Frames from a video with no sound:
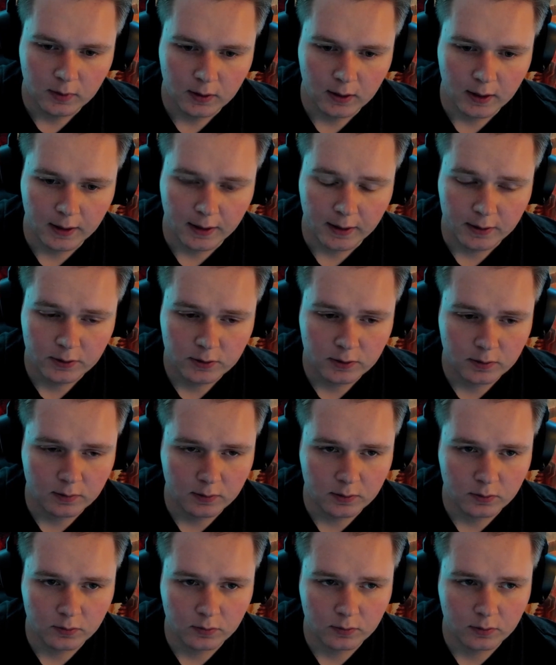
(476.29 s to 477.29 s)
But I
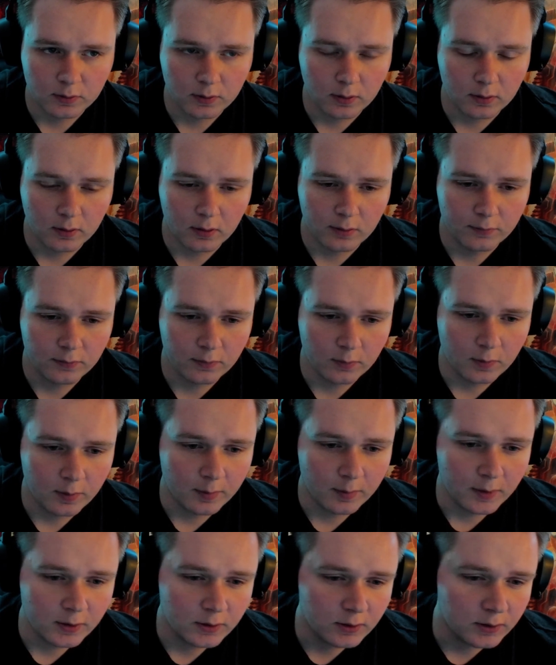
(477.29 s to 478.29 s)
guess uh, all for
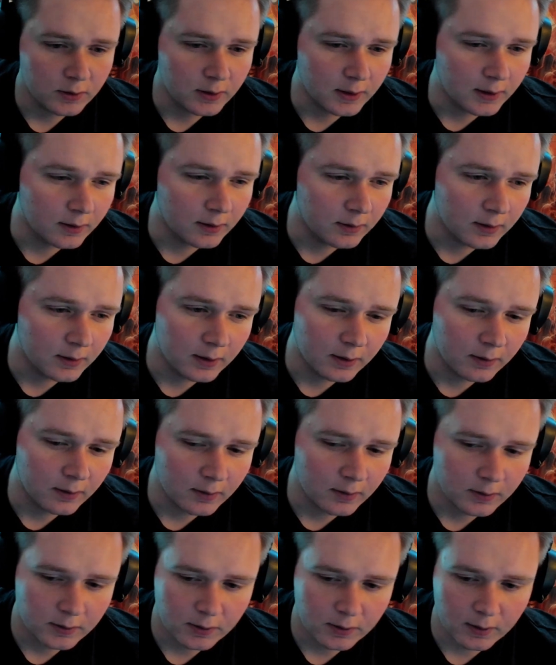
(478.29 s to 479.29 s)
one mentioned she killed a
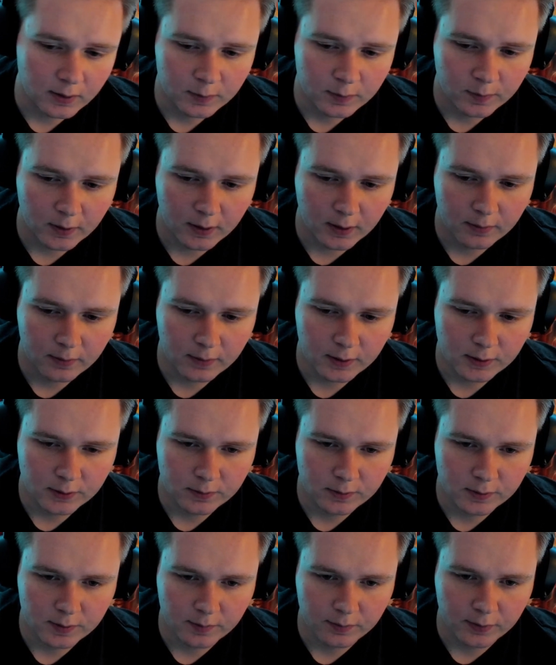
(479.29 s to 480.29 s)
hero, so that's probably why
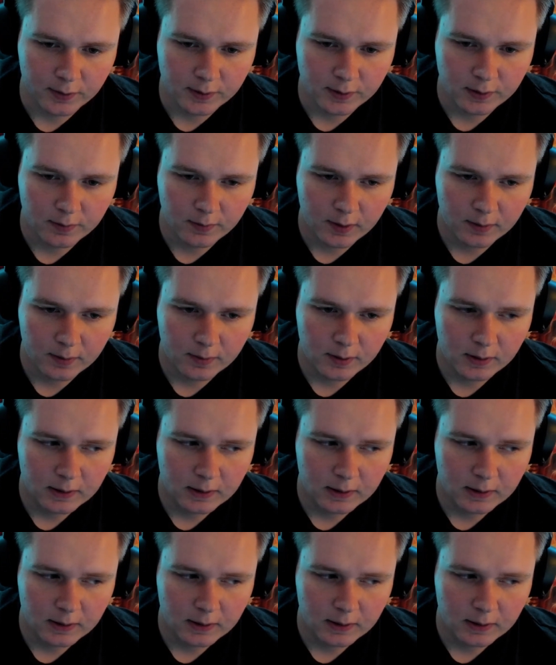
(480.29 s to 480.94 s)
she was in prison,